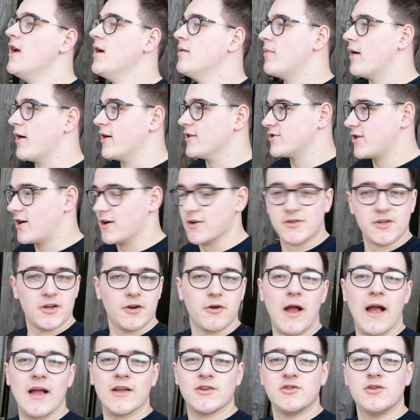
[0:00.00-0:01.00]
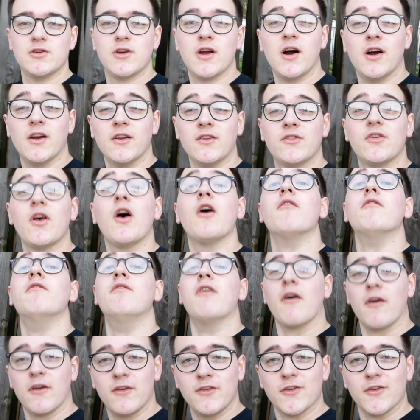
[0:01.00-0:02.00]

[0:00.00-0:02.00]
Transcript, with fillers: But I shall catch you guys very